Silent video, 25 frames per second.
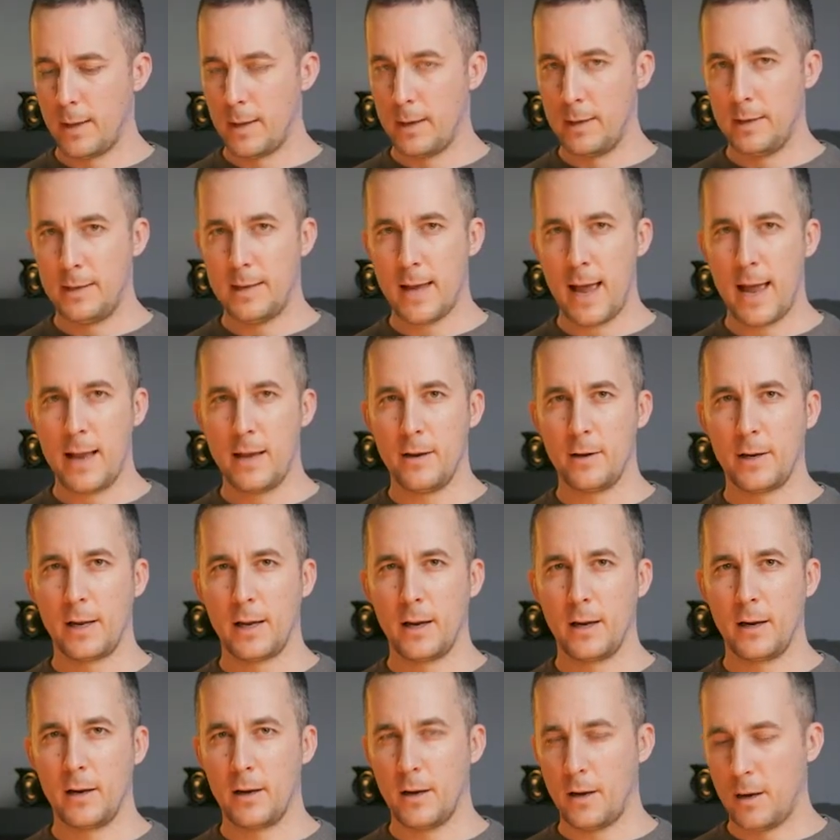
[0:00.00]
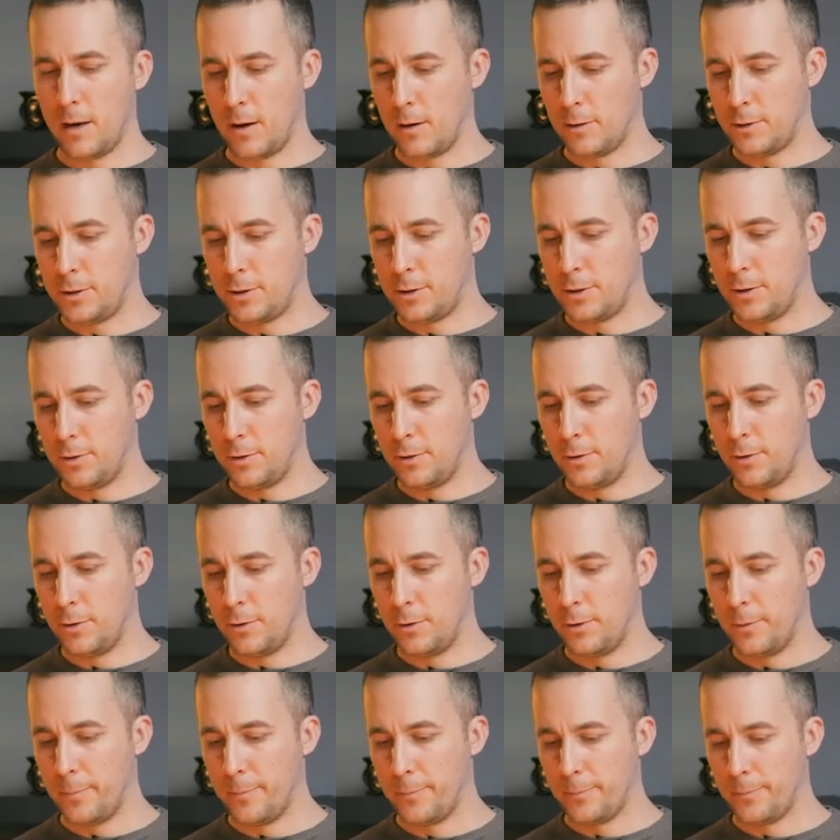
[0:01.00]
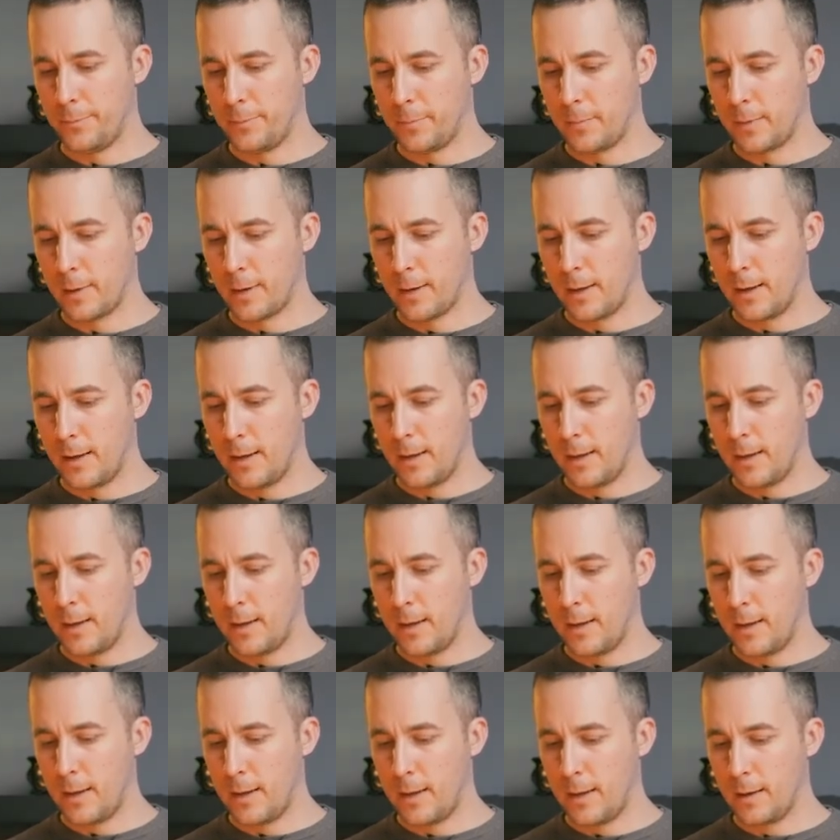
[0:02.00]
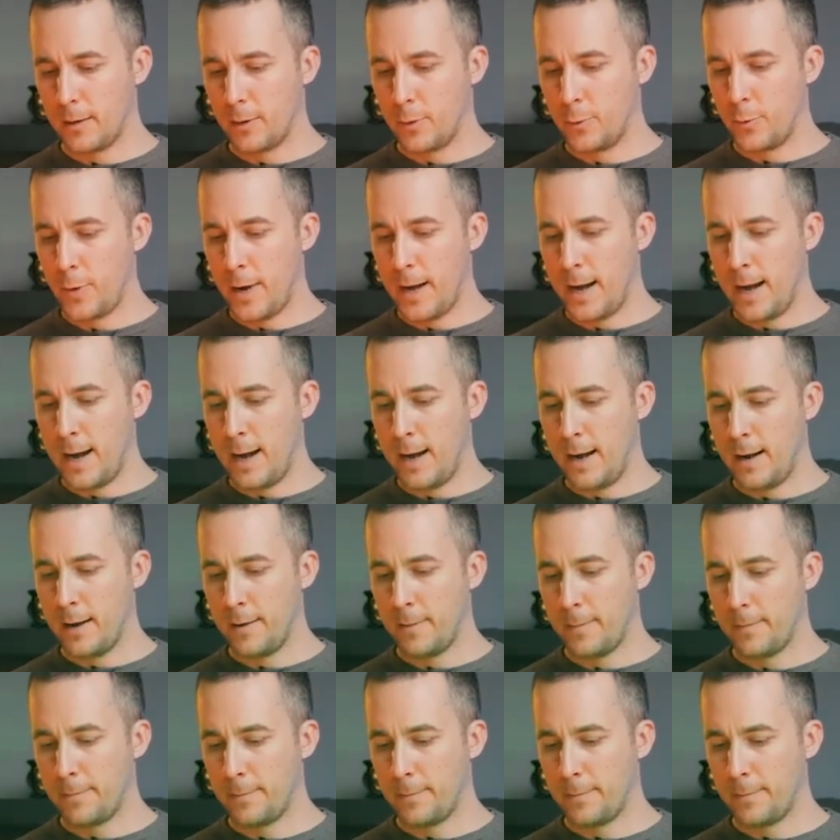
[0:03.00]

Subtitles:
Then you can go to green,